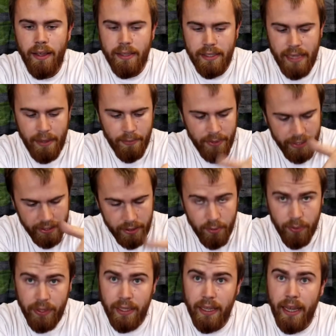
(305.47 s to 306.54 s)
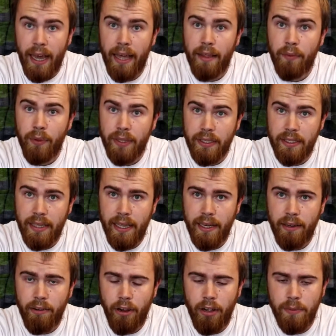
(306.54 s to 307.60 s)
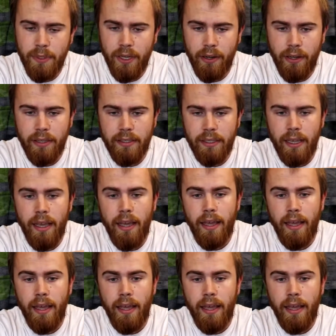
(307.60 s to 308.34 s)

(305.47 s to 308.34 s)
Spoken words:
Same thing as with the standard chrome sockets.